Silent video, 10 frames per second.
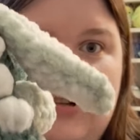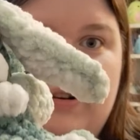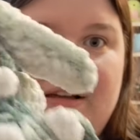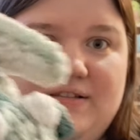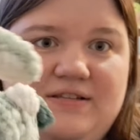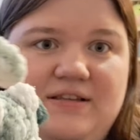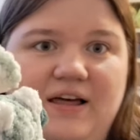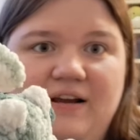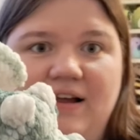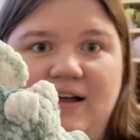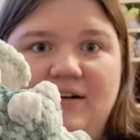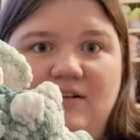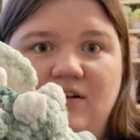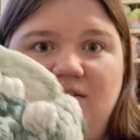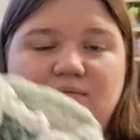You can't see that at
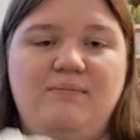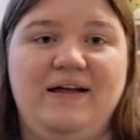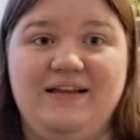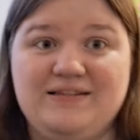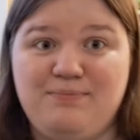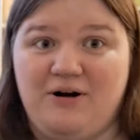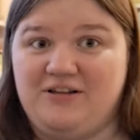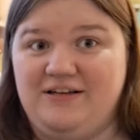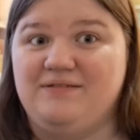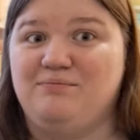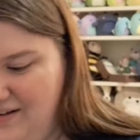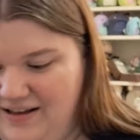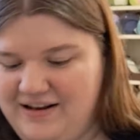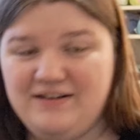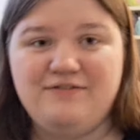all, but it's sparkly.
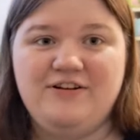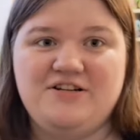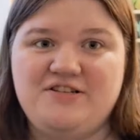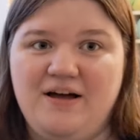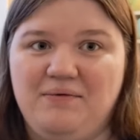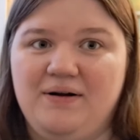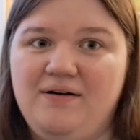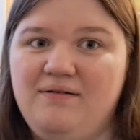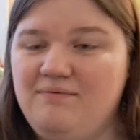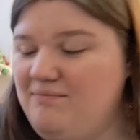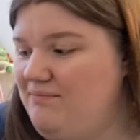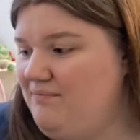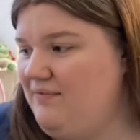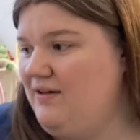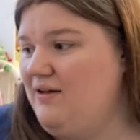I didn't finish that one,
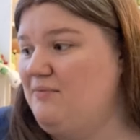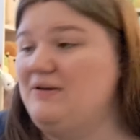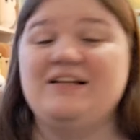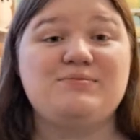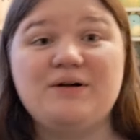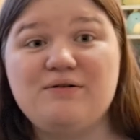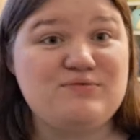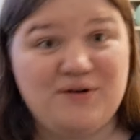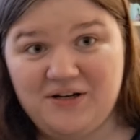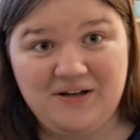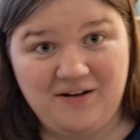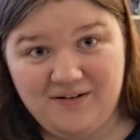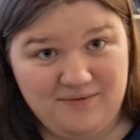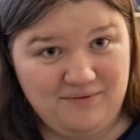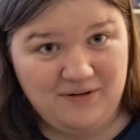but that's what I was working
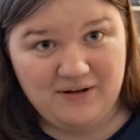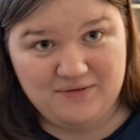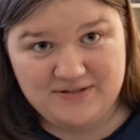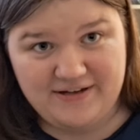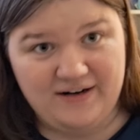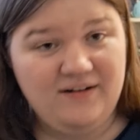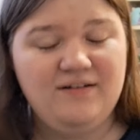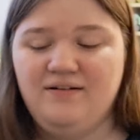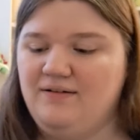on while I was there.